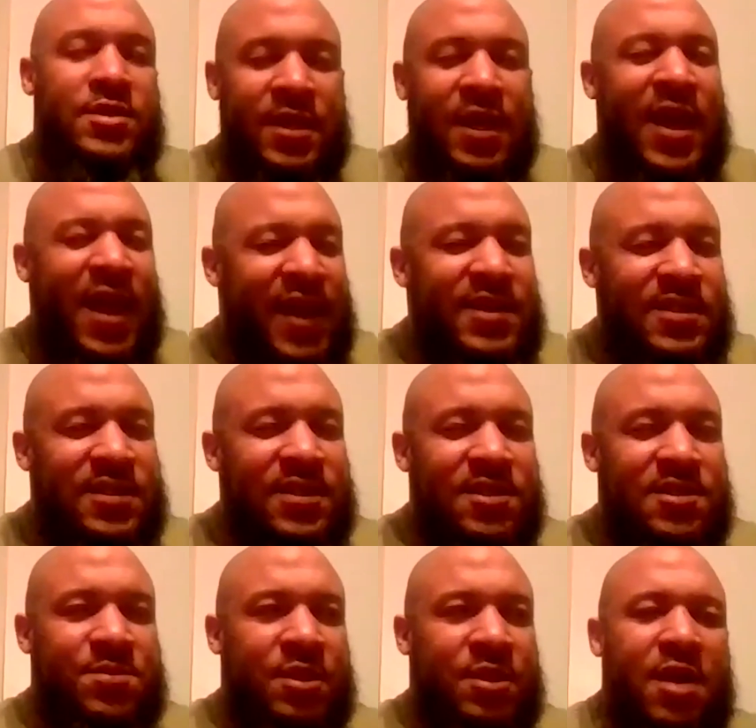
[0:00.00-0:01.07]
and I ask
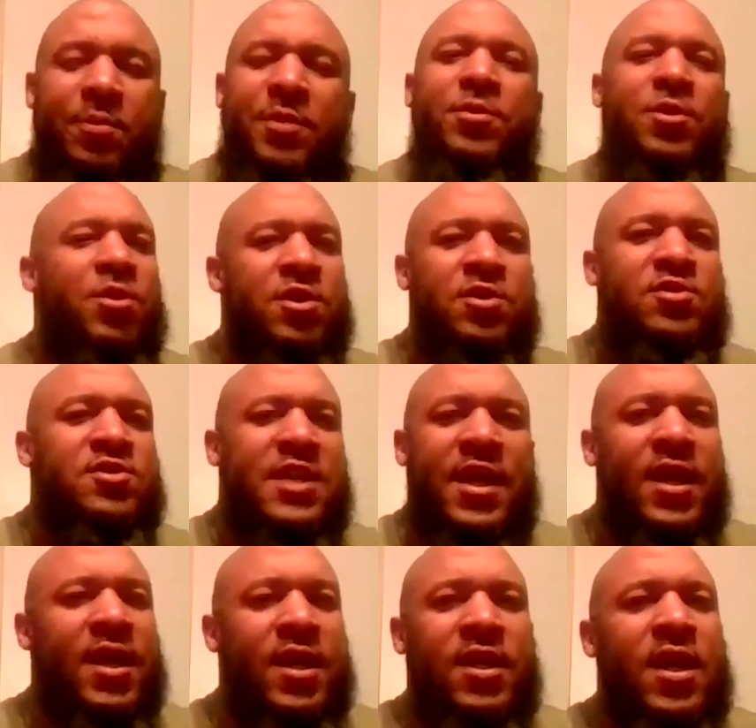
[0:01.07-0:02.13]
this, a lot of people don't
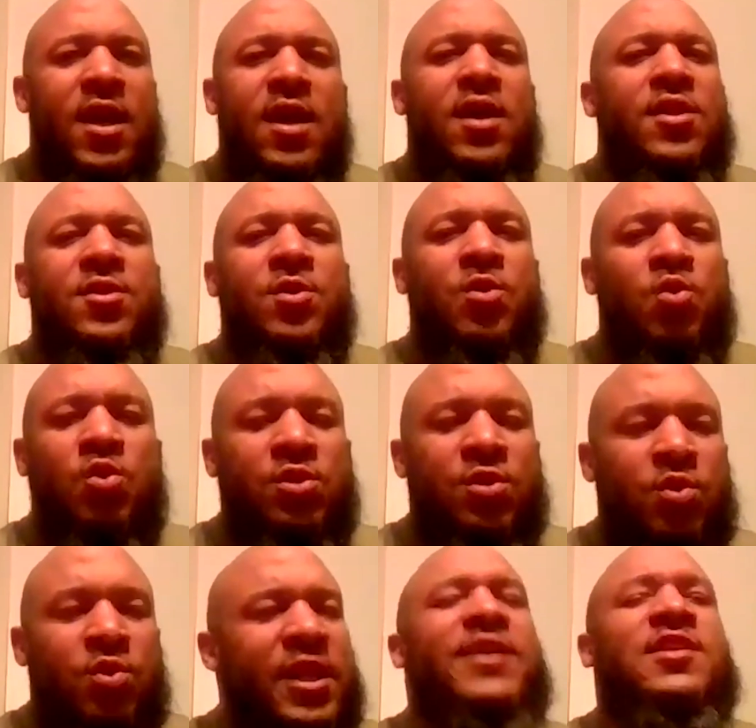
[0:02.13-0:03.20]
understand the
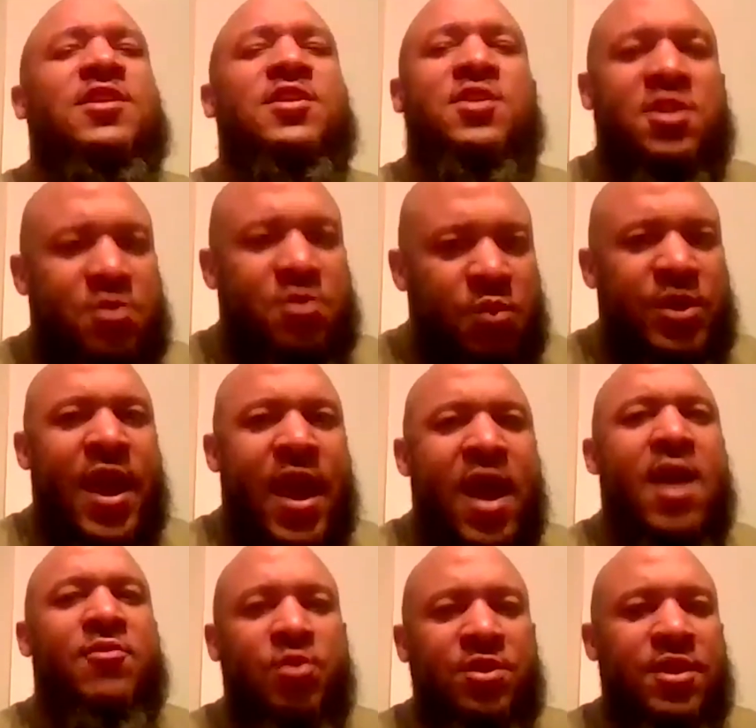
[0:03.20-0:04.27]
relationships we
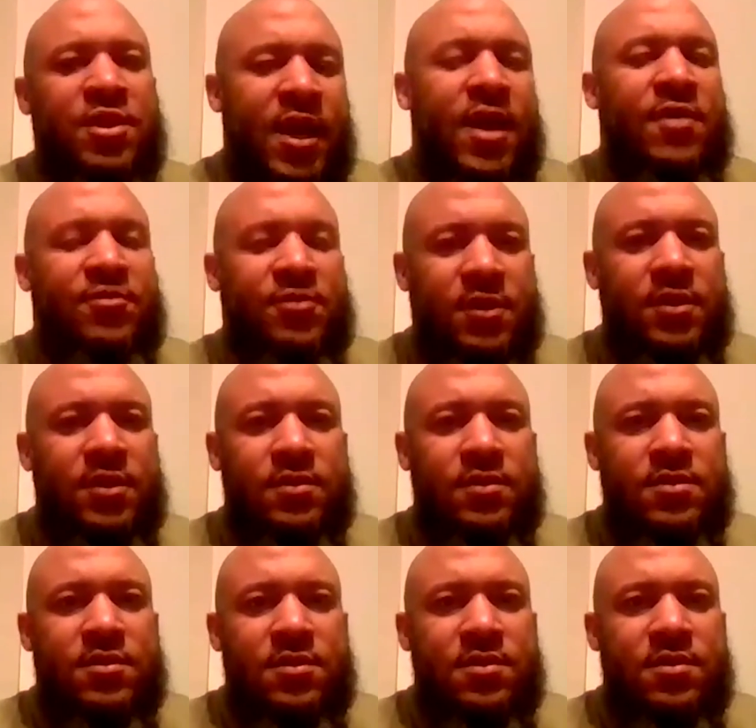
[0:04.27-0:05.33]
have with the
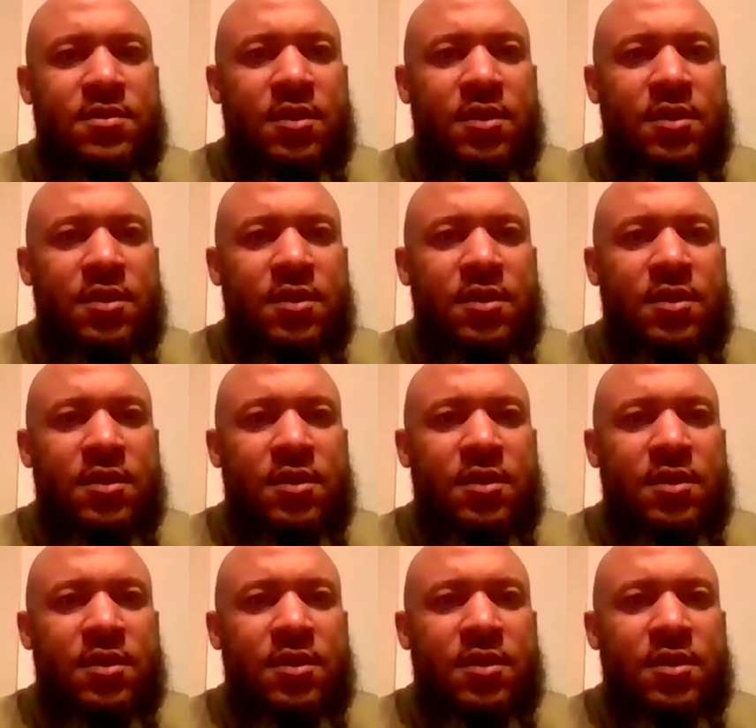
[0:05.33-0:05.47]
athletes,